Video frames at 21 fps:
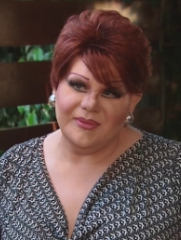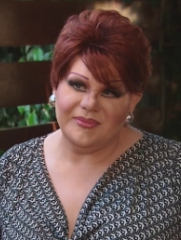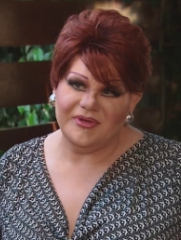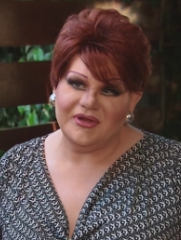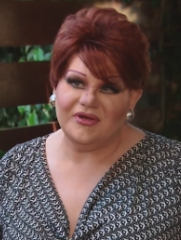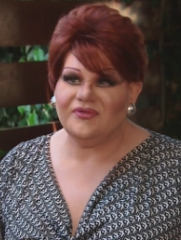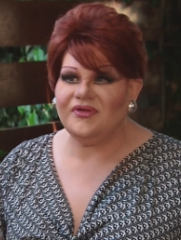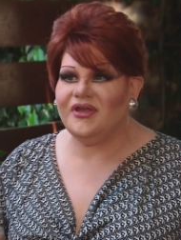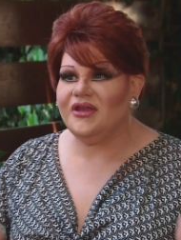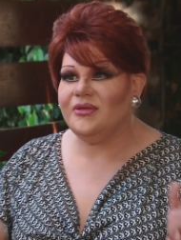I'm
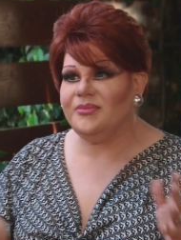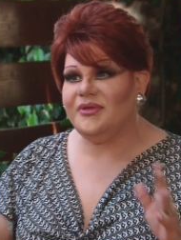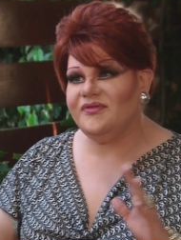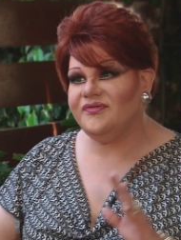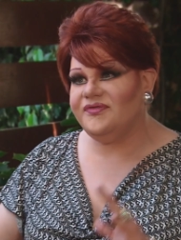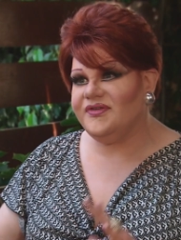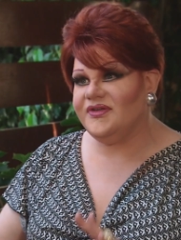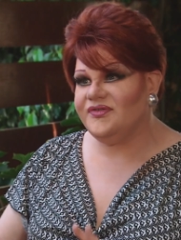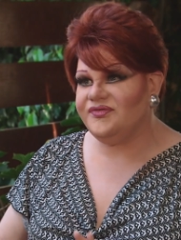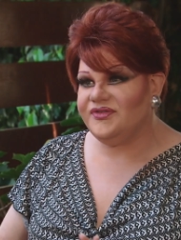getting ready to be
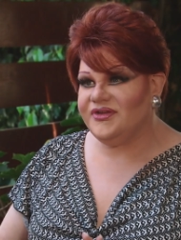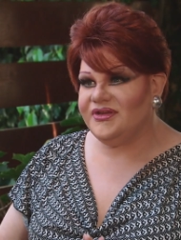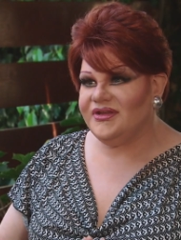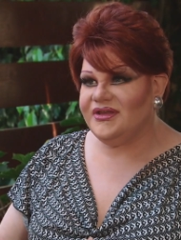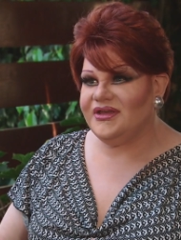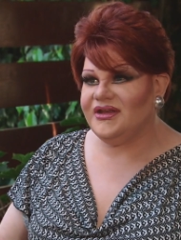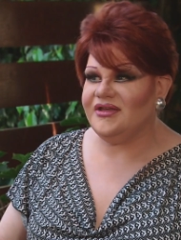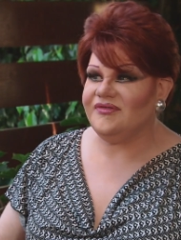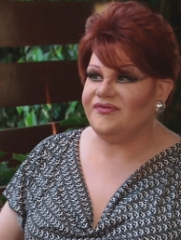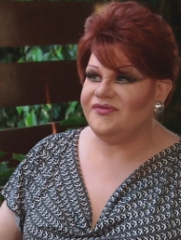
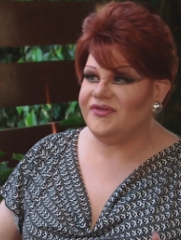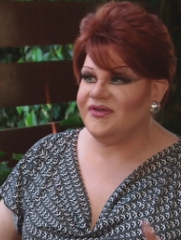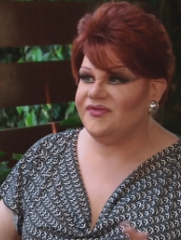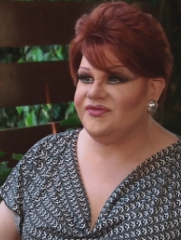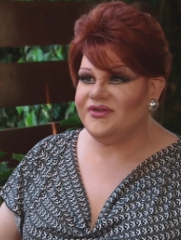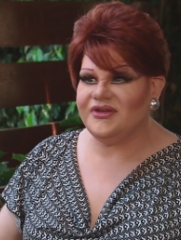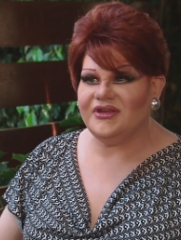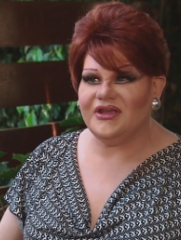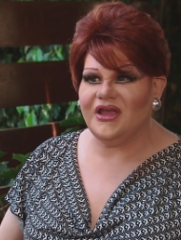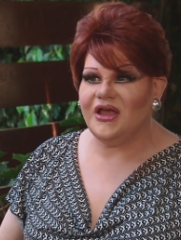50, and at
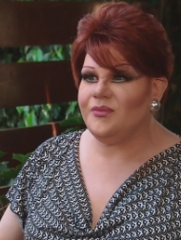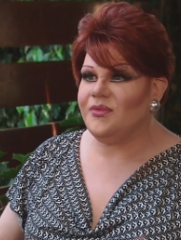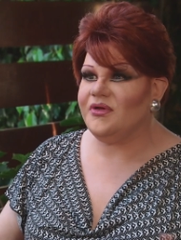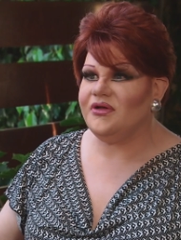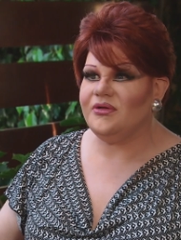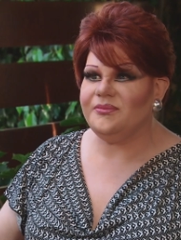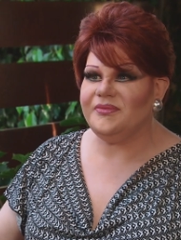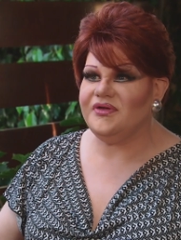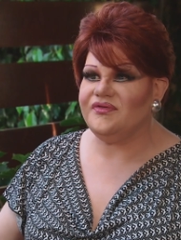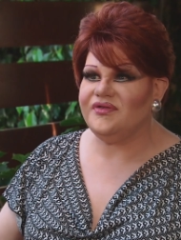50, I
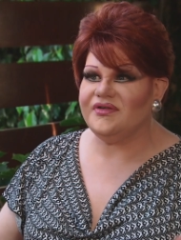want to be